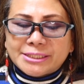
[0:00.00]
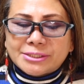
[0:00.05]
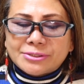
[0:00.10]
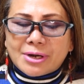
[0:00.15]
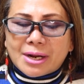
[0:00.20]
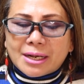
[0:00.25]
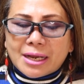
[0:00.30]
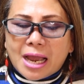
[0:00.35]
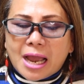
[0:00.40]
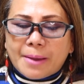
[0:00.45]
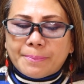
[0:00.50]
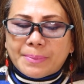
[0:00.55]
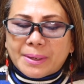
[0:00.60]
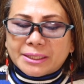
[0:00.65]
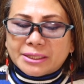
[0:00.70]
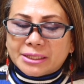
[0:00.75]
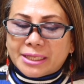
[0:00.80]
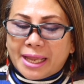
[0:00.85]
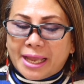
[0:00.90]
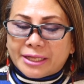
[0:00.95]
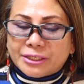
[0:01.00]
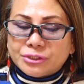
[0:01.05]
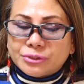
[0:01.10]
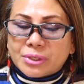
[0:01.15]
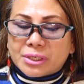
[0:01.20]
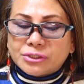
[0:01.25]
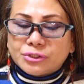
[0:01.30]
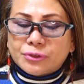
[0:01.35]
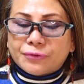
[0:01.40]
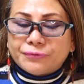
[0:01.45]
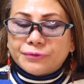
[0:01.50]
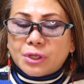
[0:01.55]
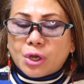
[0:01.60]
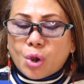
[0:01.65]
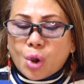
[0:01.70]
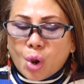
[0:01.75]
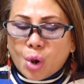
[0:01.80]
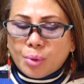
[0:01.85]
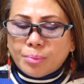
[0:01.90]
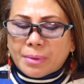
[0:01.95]
strung up at the entrance of the
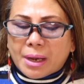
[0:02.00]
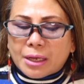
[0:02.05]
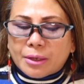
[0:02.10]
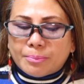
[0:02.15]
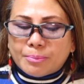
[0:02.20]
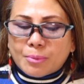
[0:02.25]
home